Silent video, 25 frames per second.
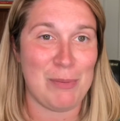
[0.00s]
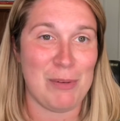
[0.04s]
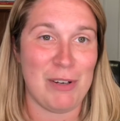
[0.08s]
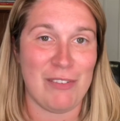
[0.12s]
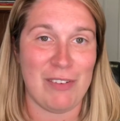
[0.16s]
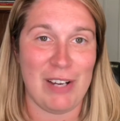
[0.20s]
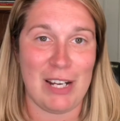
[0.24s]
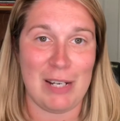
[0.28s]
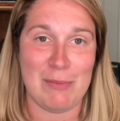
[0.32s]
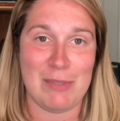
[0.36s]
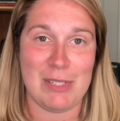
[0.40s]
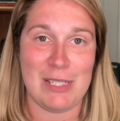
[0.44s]
your
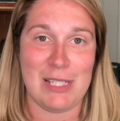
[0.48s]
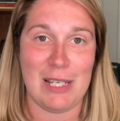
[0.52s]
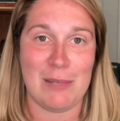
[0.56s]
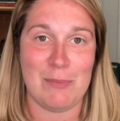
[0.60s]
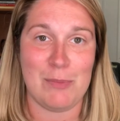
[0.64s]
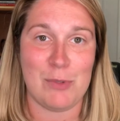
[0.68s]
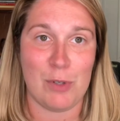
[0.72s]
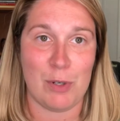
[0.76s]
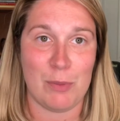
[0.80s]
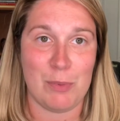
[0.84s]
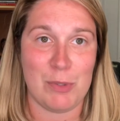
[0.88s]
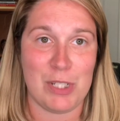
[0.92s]
vitamin D
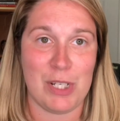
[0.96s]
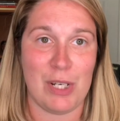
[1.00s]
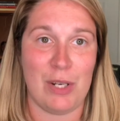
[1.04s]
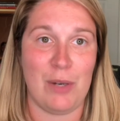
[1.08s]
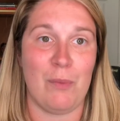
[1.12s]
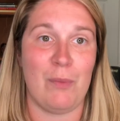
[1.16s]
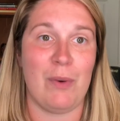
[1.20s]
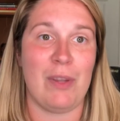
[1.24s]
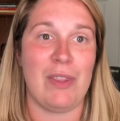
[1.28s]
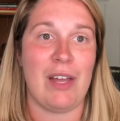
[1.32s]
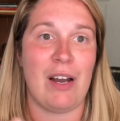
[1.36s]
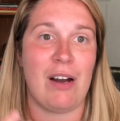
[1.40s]

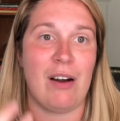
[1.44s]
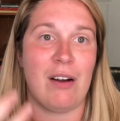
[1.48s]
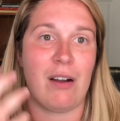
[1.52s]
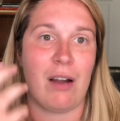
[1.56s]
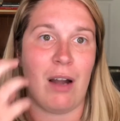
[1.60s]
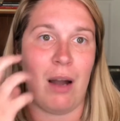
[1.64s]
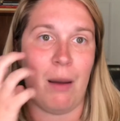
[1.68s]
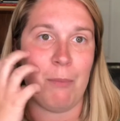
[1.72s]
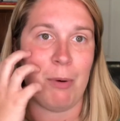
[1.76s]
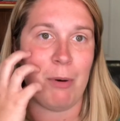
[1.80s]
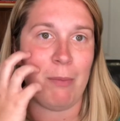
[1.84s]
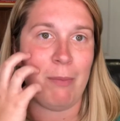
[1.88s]
absorption without
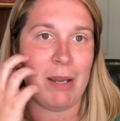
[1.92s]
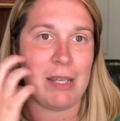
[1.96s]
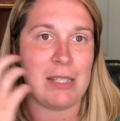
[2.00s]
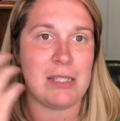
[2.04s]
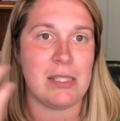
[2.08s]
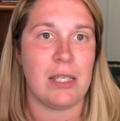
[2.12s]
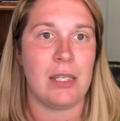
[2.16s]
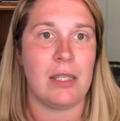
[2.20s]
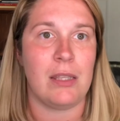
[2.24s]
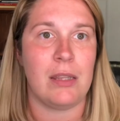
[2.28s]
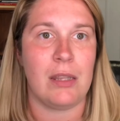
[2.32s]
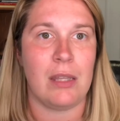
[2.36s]

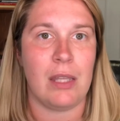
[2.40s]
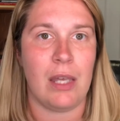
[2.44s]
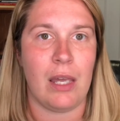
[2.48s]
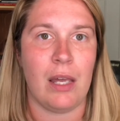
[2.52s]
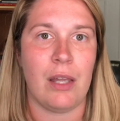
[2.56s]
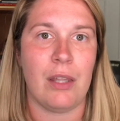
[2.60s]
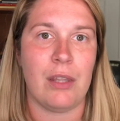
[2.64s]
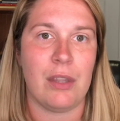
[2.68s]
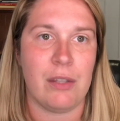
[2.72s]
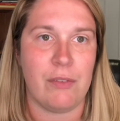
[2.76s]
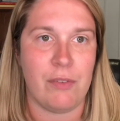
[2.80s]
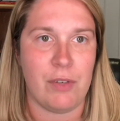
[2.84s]
compromising the
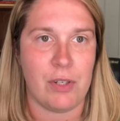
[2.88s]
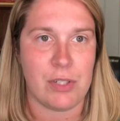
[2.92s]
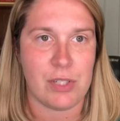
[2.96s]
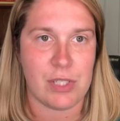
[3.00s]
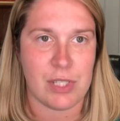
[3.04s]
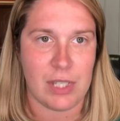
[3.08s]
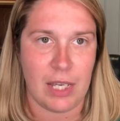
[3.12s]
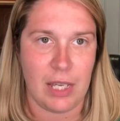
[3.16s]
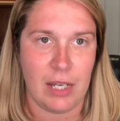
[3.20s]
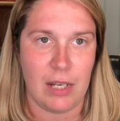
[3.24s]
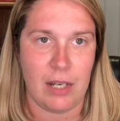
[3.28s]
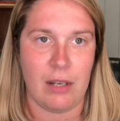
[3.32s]
health of your
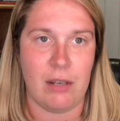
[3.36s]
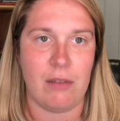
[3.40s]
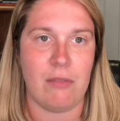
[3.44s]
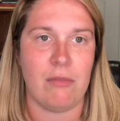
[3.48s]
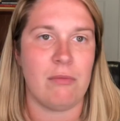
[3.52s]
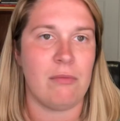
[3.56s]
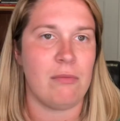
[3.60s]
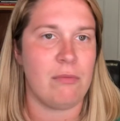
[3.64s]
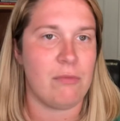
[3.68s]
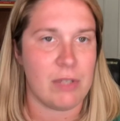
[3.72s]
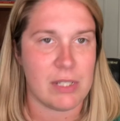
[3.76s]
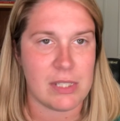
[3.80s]
skin and
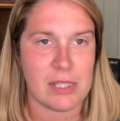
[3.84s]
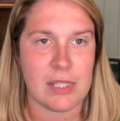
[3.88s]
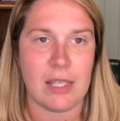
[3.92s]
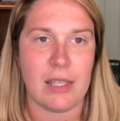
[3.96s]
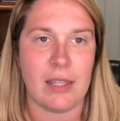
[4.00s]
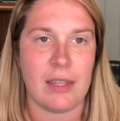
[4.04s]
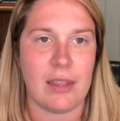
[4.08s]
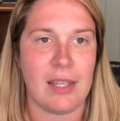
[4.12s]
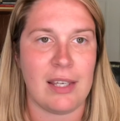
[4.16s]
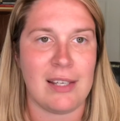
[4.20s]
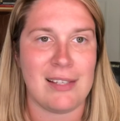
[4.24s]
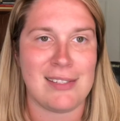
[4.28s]

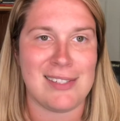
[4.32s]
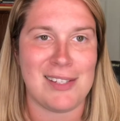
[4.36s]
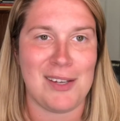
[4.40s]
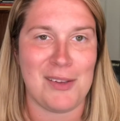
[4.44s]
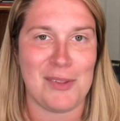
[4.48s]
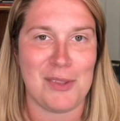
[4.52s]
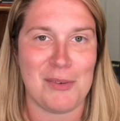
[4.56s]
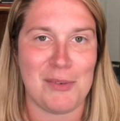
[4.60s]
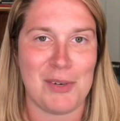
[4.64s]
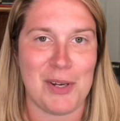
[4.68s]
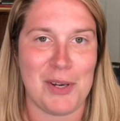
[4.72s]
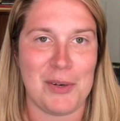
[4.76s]
risking things
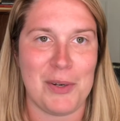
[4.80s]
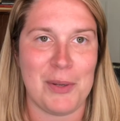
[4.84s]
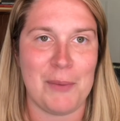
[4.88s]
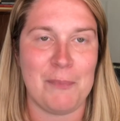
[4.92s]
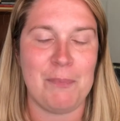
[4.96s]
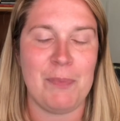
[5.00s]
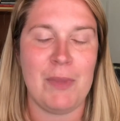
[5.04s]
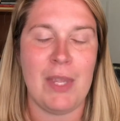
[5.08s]
down the road.